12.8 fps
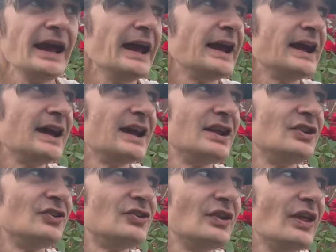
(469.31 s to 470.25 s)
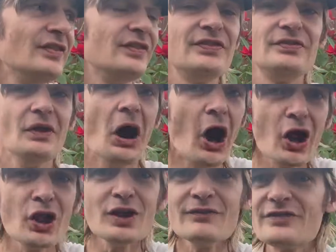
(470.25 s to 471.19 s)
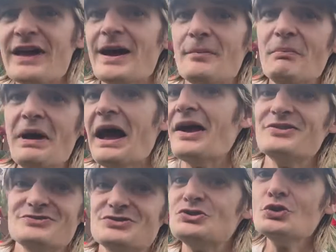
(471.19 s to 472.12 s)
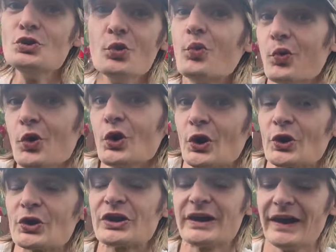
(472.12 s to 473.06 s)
And all of them do work.